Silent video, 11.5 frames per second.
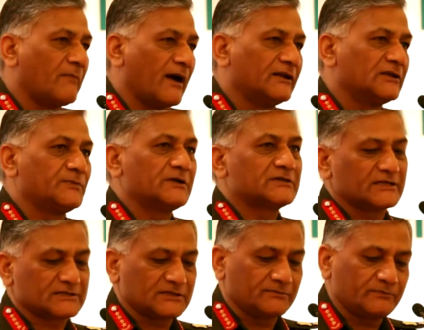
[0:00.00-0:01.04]
management
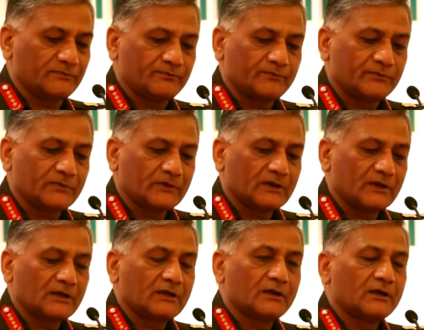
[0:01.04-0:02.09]
system
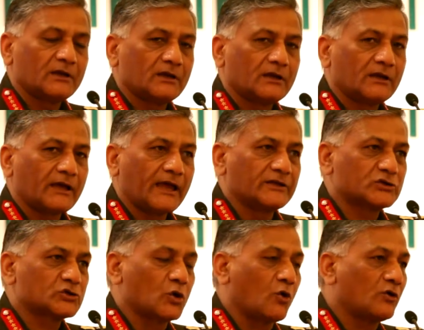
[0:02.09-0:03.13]

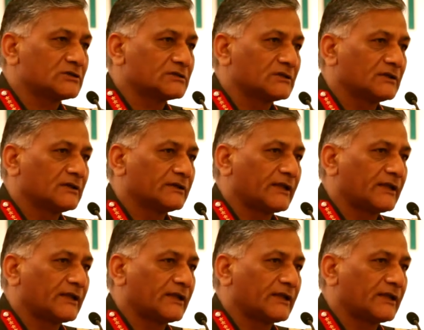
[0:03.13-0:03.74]
ensures